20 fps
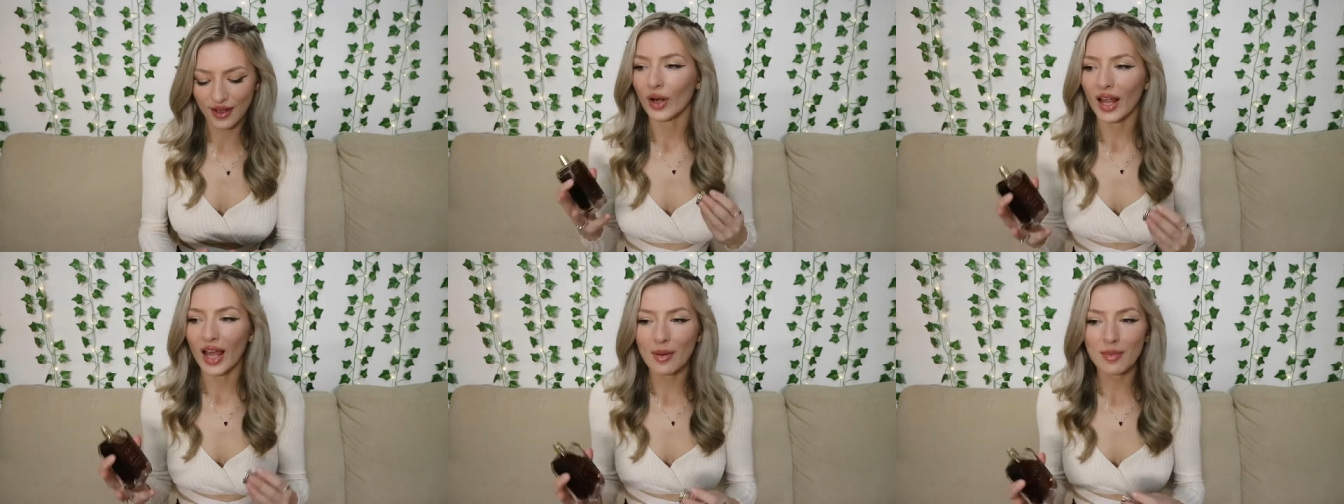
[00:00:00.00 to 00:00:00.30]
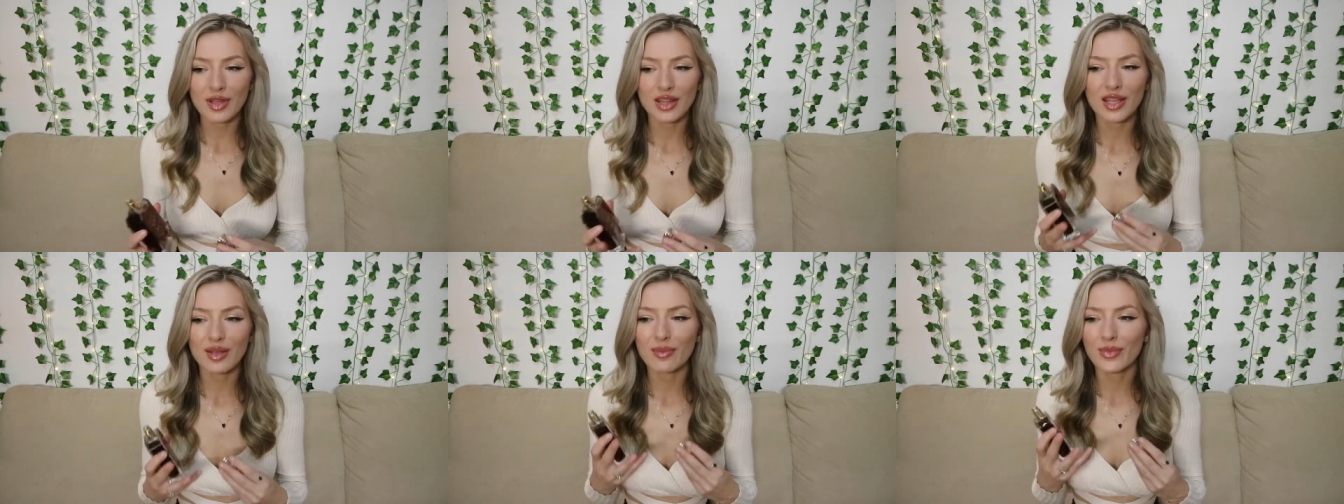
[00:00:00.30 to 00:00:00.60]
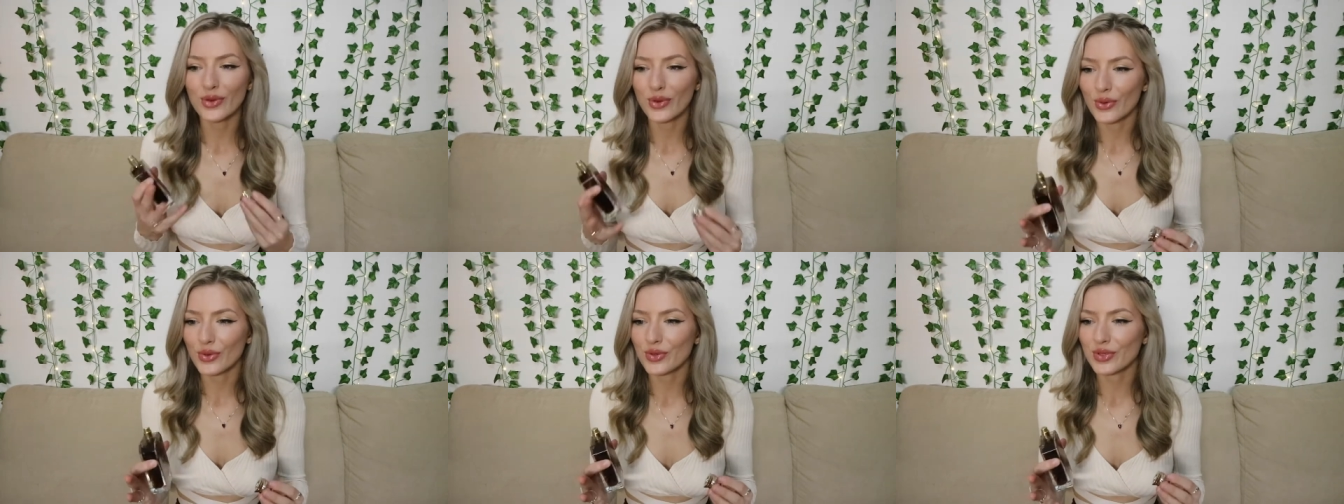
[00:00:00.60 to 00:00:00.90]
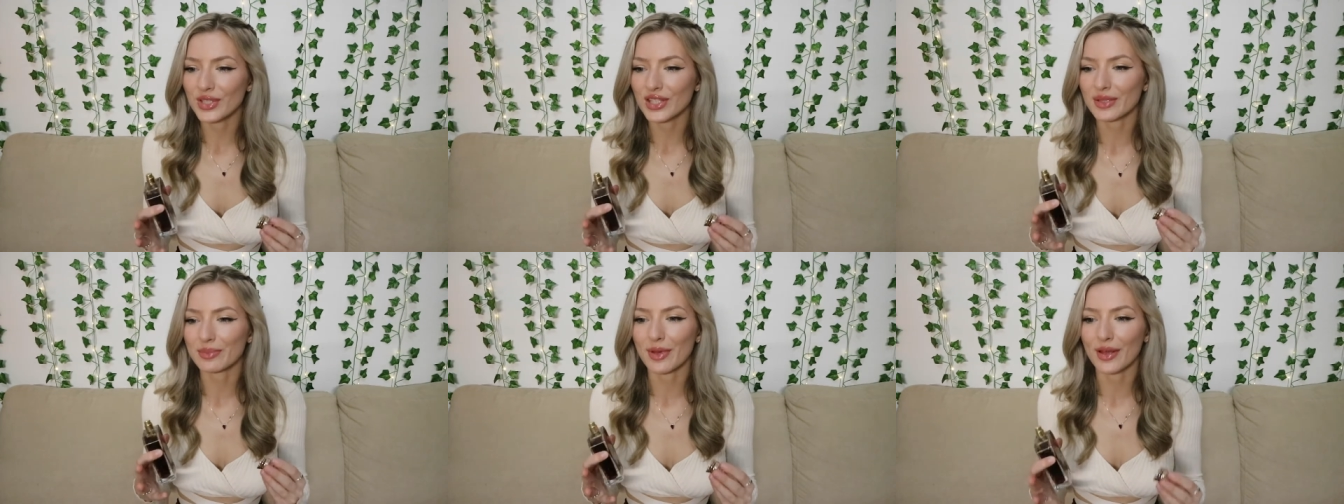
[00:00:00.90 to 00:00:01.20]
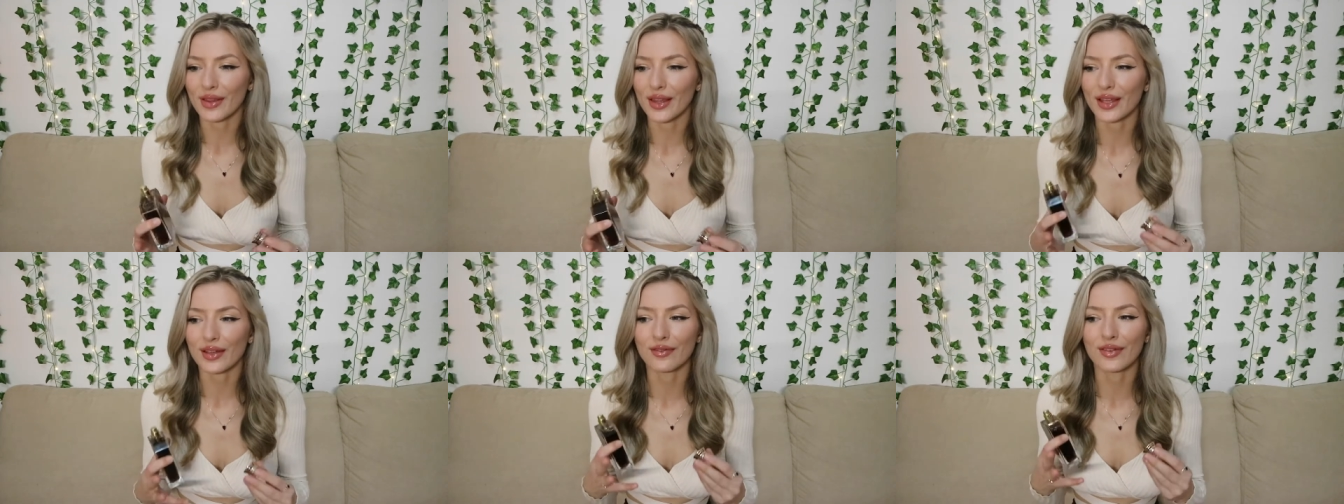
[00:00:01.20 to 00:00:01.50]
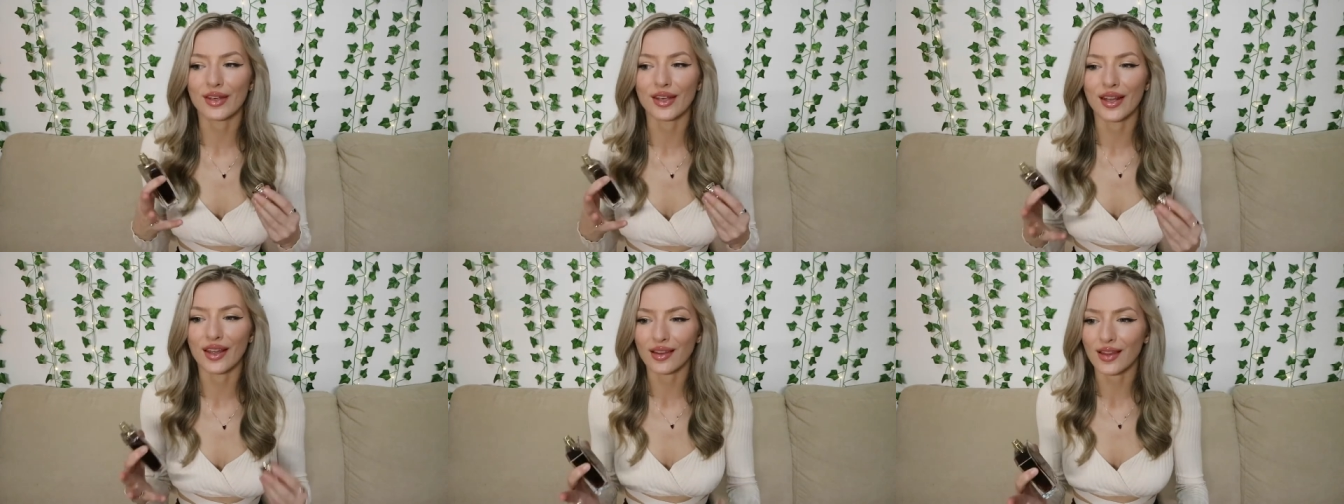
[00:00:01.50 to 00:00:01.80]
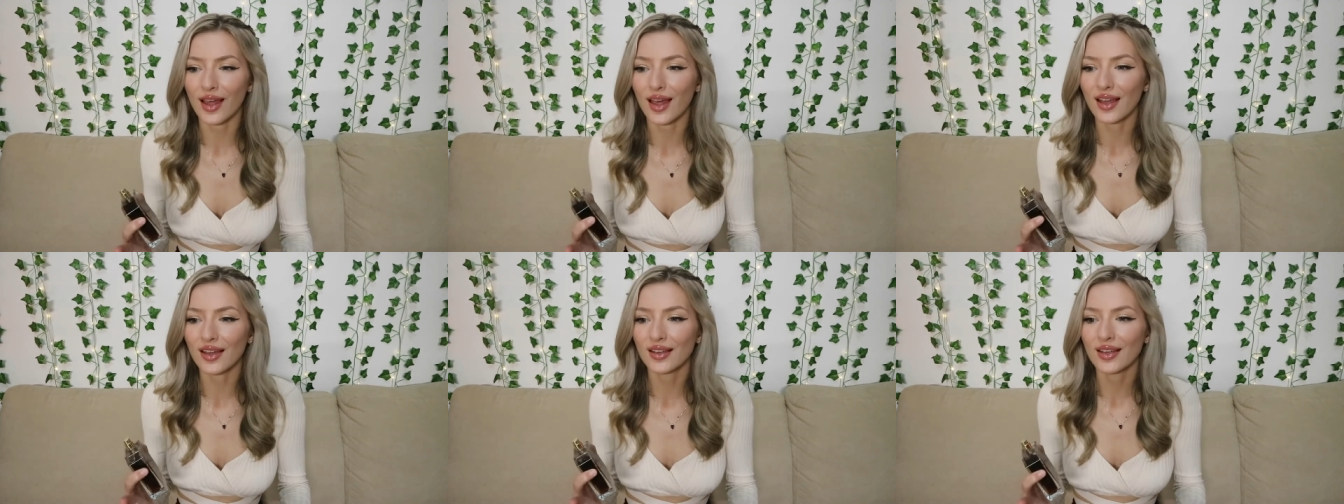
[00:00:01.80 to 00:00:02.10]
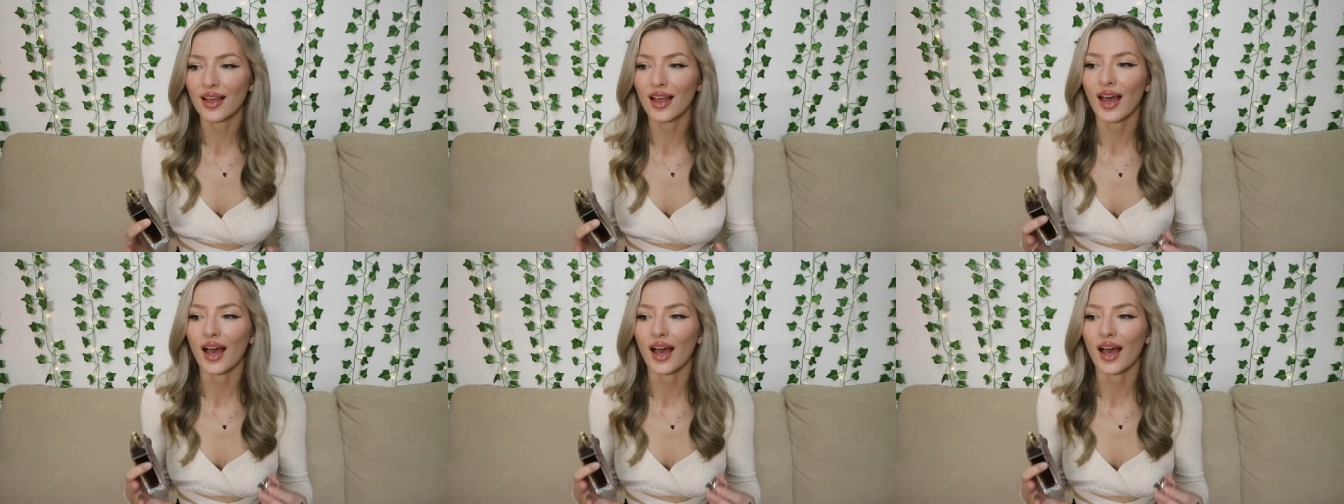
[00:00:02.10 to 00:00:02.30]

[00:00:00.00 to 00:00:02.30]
When I'm in the mood to smell like vanilla,